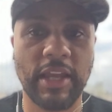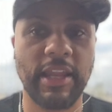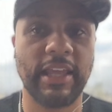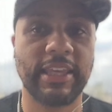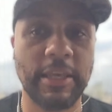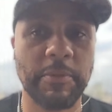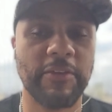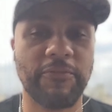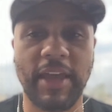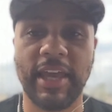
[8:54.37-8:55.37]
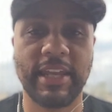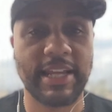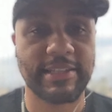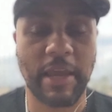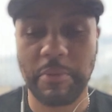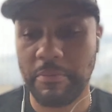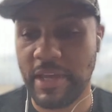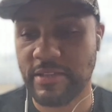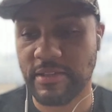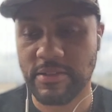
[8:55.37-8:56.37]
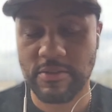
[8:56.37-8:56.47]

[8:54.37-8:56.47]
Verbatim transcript: that keep conveying that type of message.